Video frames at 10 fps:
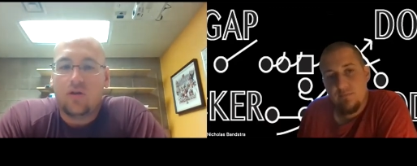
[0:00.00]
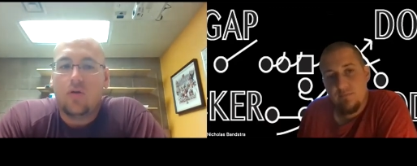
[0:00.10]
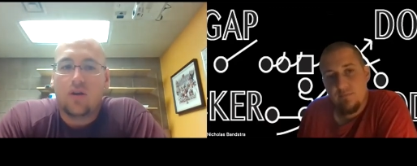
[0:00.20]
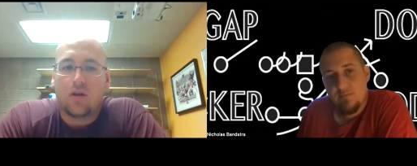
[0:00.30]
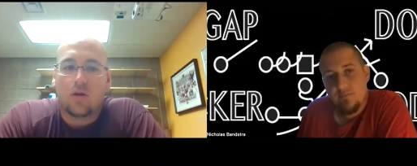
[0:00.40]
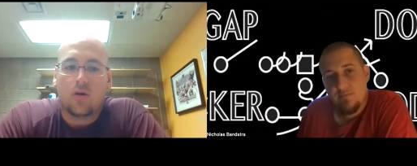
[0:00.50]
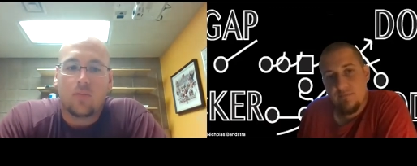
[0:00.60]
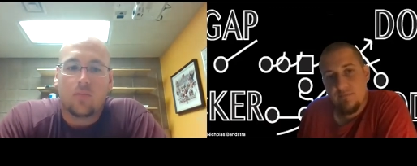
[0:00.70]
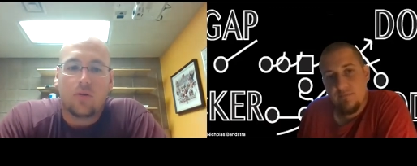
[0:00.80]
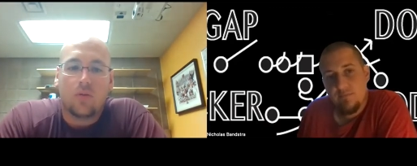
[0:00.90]
Speaker 1: and knowing your group
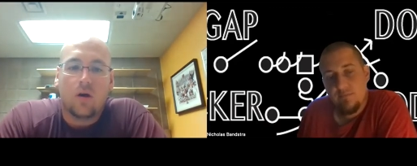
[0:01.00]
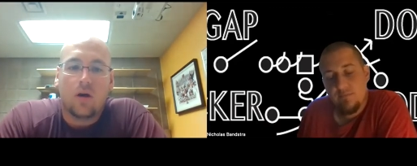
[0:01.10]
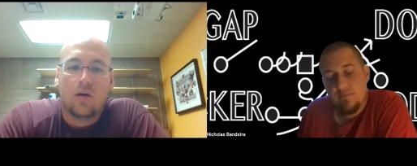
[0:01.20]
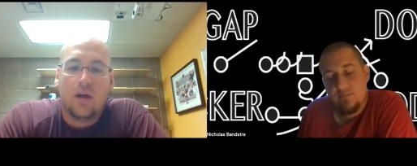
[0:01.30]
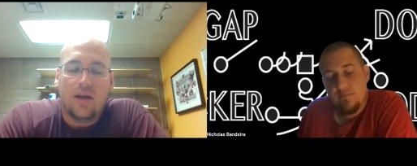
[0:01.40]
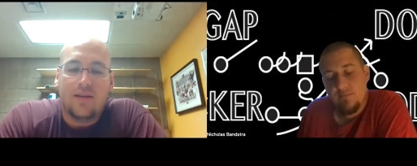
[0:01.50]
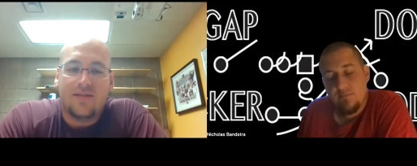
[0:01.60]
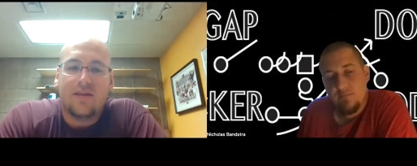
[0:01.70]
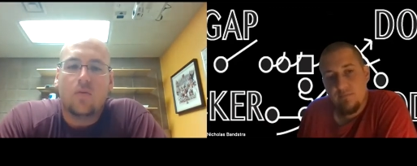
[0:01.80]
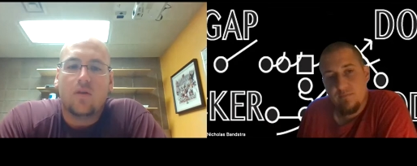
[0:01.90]
really well and
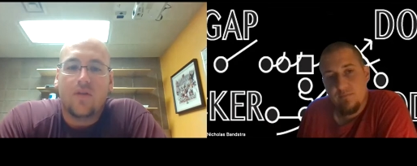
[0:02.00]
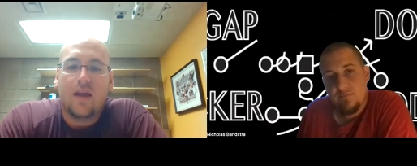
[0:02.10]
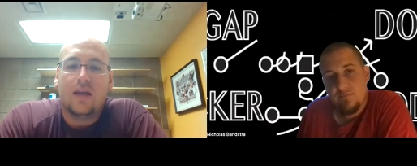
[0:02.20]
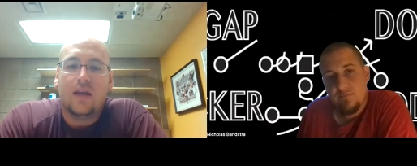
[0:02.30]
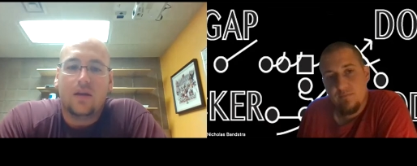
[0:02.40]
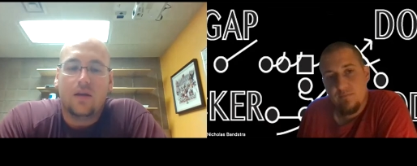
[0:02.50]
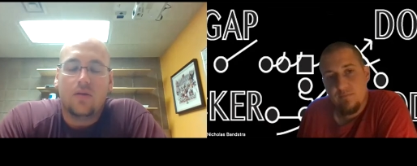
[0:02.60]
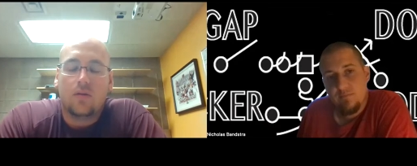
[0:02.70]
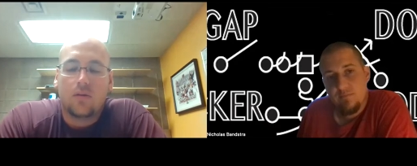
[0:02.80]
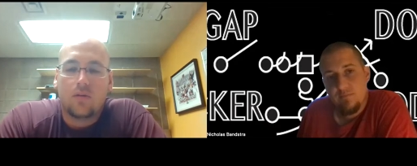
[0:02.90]
seeing what they need to do
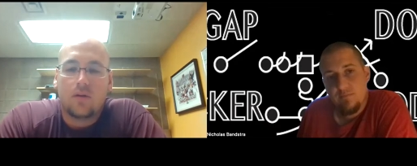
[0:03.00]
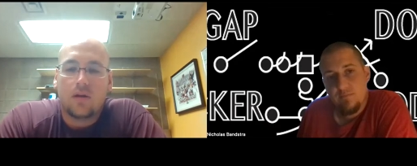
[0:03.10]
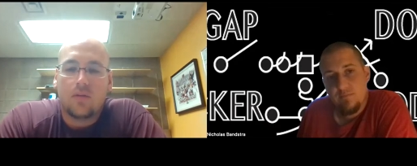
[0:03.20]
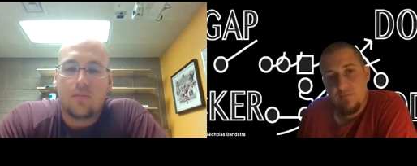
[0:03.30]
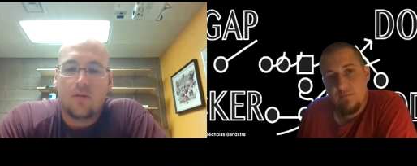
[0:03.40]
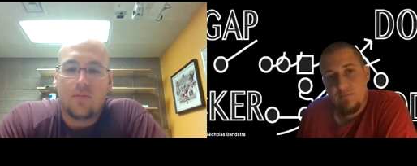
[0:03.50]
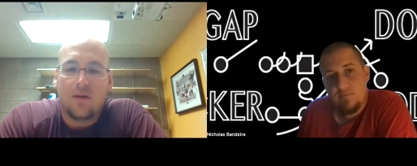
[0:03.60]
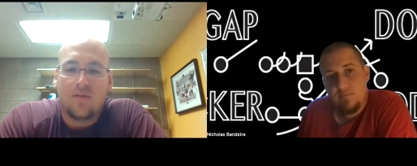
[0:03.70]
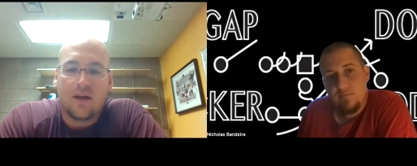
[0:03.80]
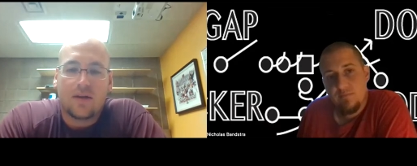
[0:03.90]
to, to be
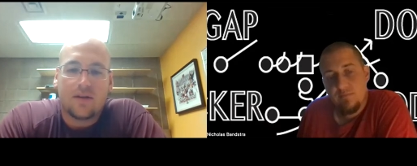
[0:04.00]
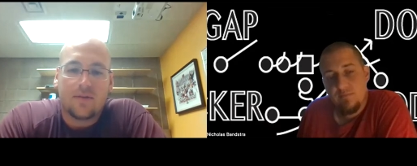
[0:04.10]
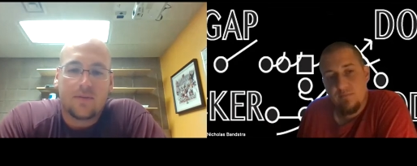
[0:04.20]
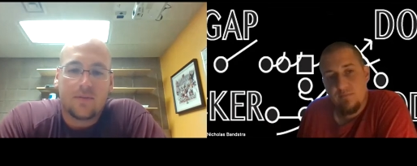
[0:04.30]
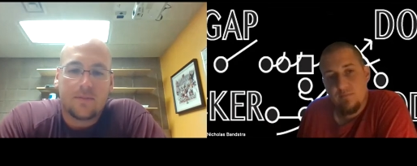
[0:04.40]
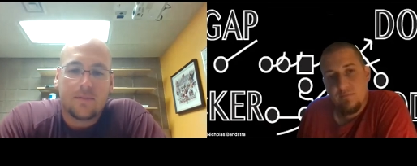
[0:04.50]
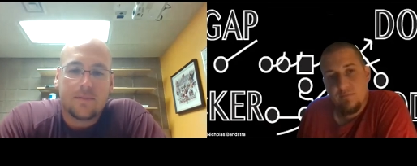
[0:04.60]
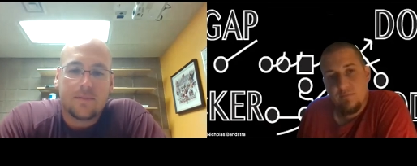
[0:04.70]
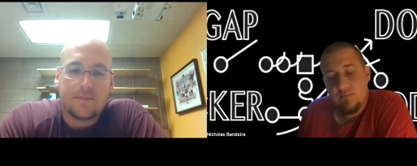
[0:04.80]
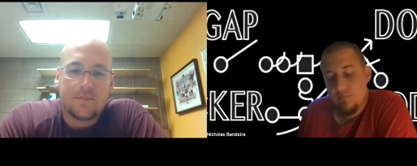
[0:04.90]
effective
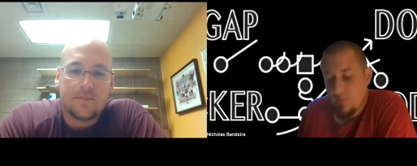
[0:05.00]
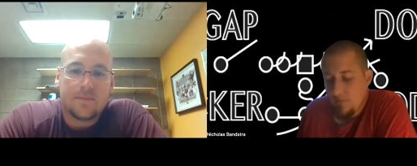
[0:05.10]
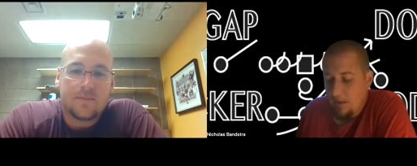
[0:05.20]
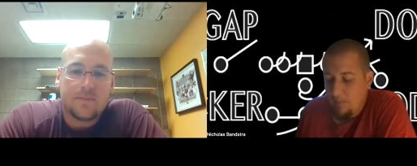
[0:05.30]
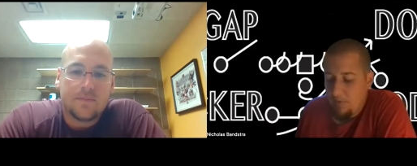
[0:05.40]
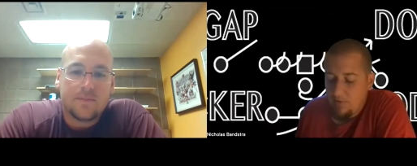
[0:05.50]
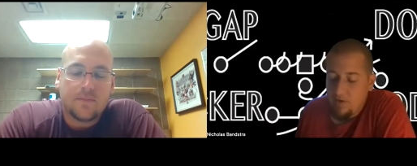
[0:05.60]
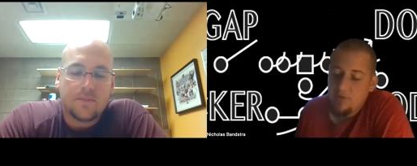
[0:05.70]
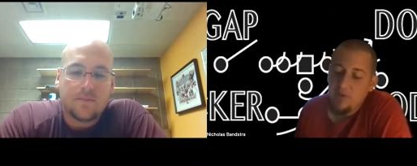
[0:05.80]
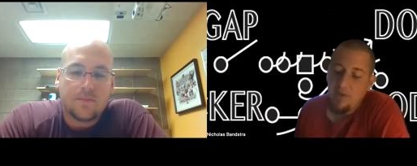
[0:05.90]
Speaker 2: Perfect,
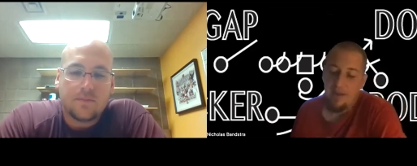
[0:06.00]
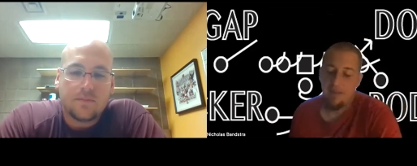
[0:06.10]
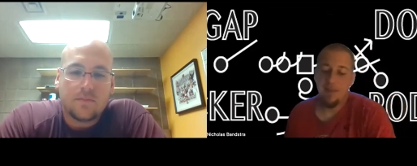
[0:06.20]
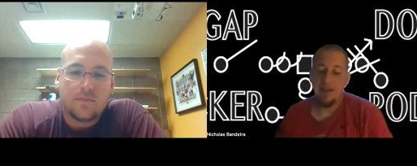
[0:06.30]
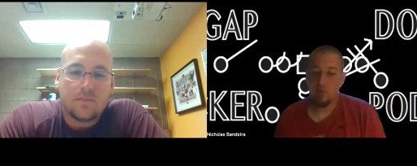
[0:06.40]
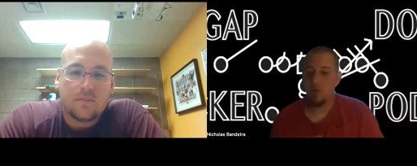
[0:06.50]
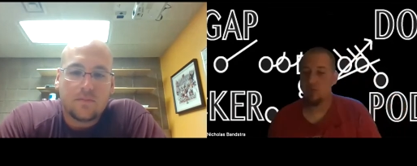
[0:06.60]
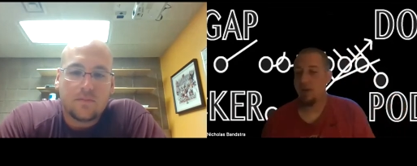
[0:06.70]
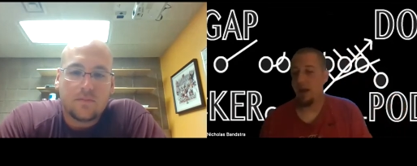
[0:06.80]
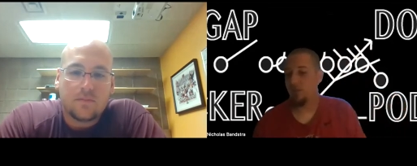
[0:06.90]
coach. And the last question
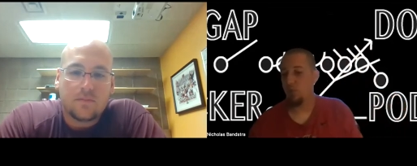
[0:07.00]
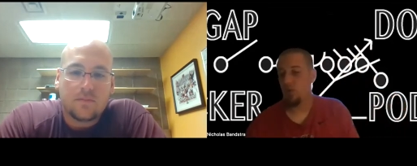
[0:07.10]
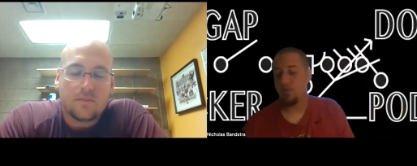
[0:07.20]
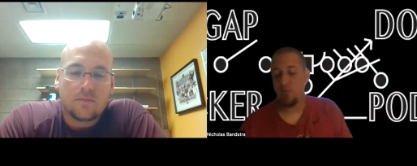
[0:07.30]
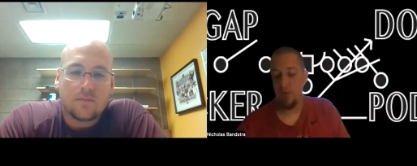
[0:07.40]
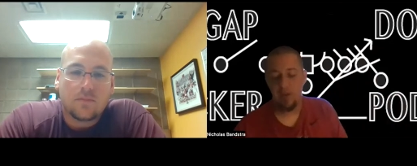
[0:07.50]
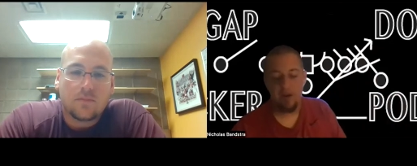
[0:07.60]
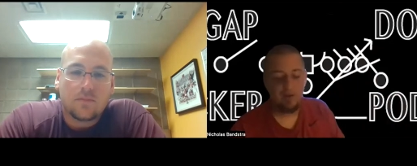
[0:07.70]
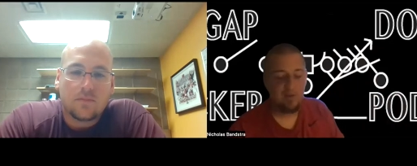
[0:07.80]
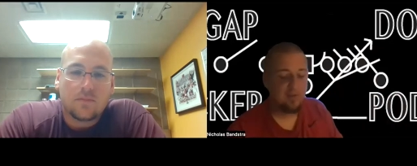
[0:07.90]
I have for you before we go,
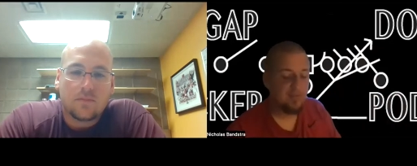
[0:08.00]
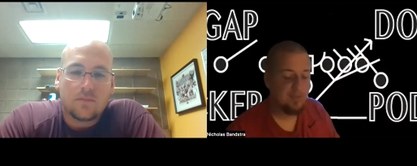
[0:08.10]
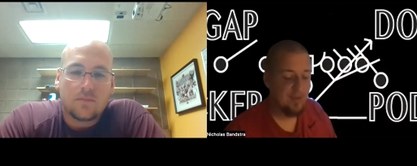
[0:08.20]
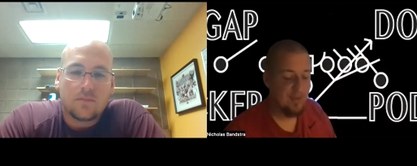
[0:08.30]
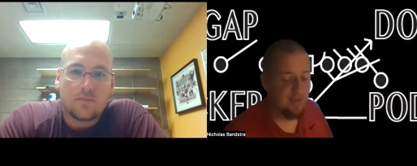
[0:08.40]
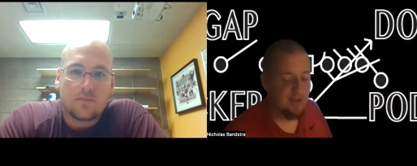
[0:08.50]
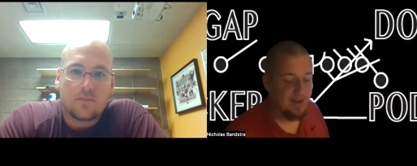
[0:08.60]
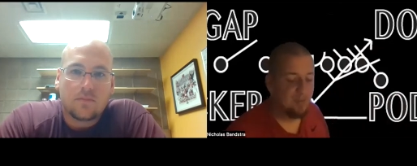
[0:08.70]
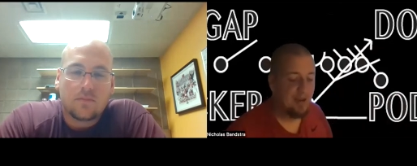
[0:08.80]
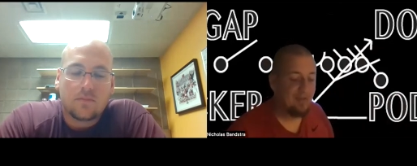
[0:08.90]
because
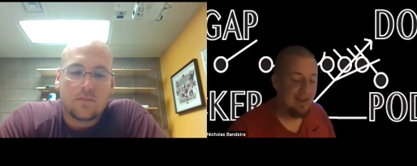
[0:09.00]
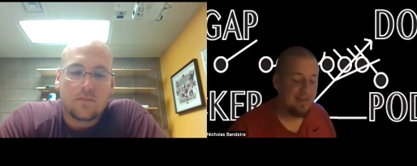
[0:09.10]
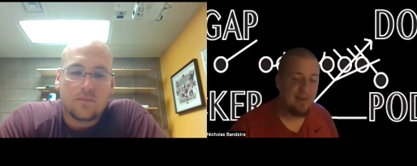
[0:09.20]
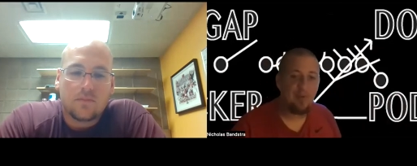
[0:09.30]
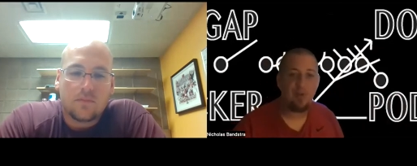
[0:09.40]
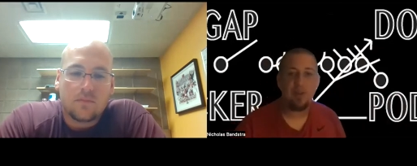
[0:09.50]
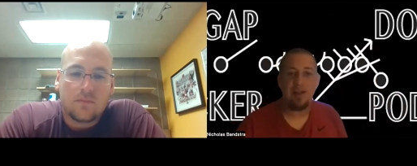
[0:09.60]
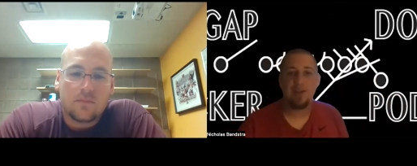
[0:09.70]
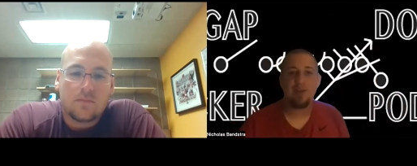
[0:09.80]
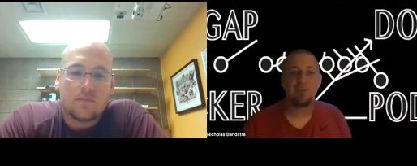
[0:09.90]
um, I've asked every O line
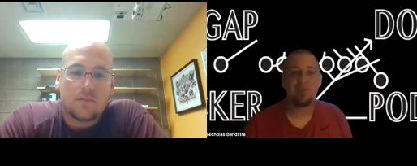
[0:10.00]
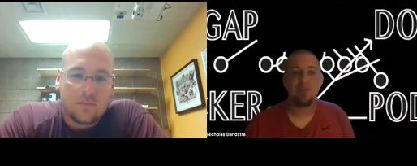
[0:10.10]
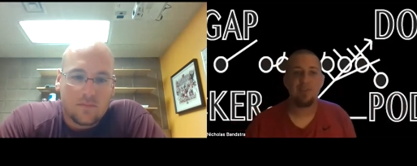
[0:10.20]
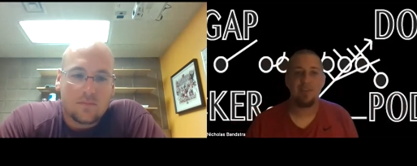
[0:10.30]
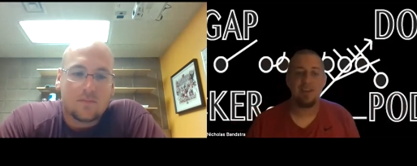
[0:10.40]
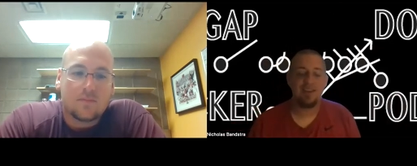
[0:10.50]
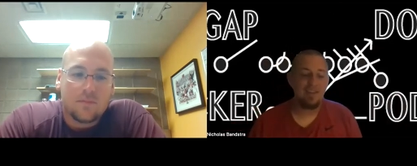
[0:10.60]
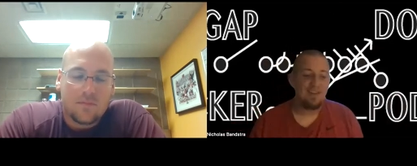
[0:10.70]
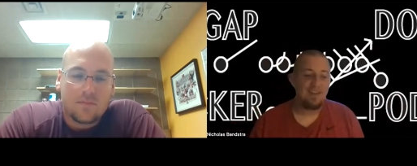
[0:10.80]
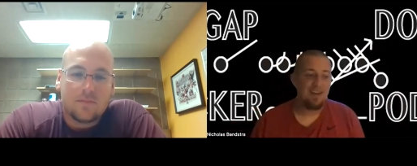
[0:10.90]
coach this recently.
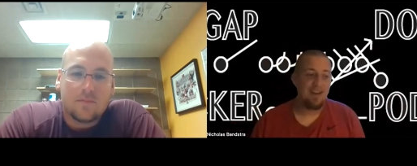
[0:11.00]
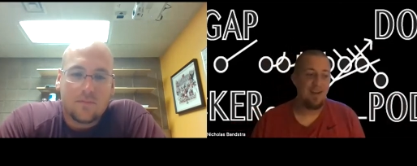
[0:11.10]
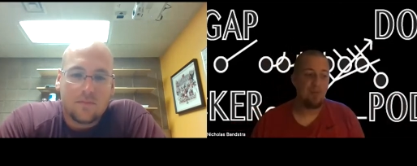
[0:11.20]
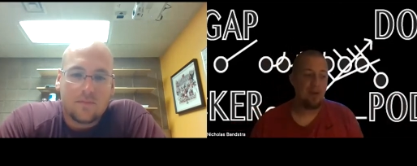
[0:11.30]
Um,